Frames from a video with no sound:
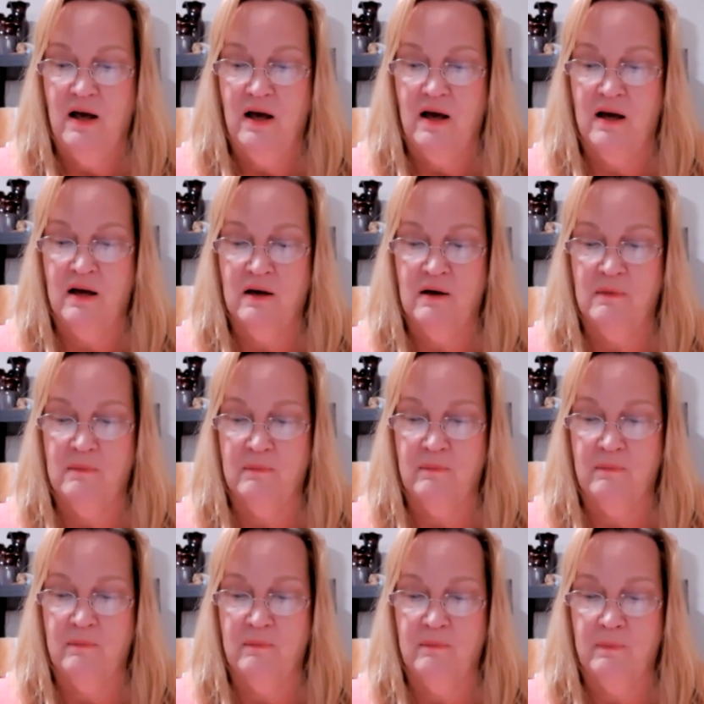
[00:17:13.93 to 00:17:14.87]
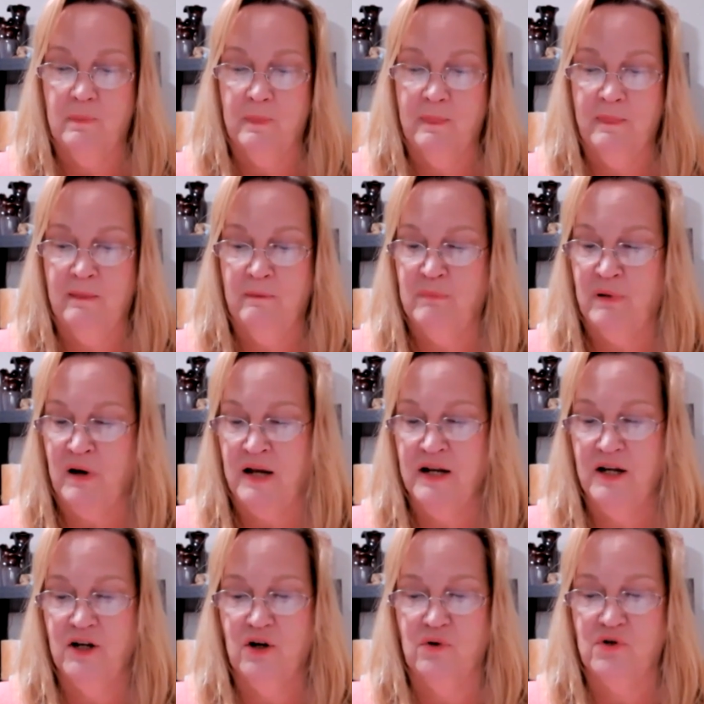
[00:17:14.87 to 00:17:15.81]

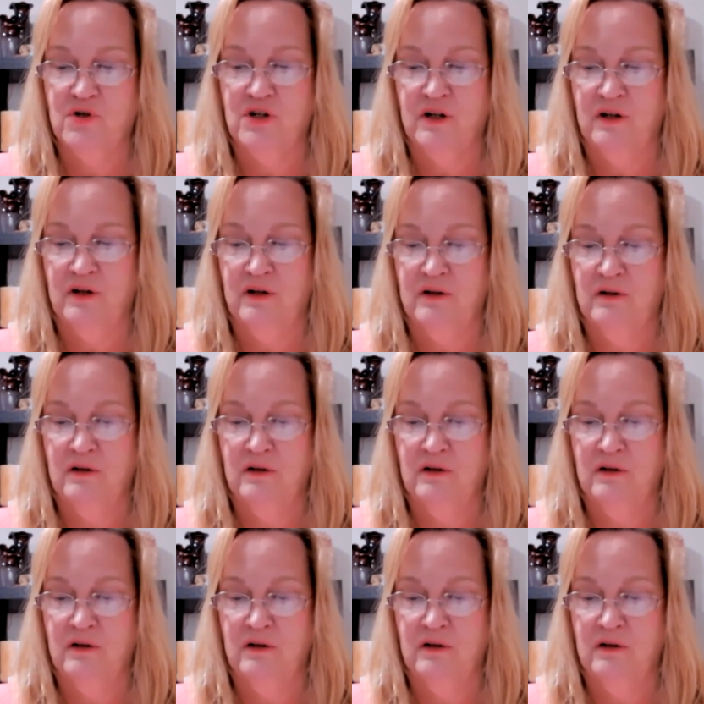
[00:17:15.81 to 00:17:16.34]
body coaching,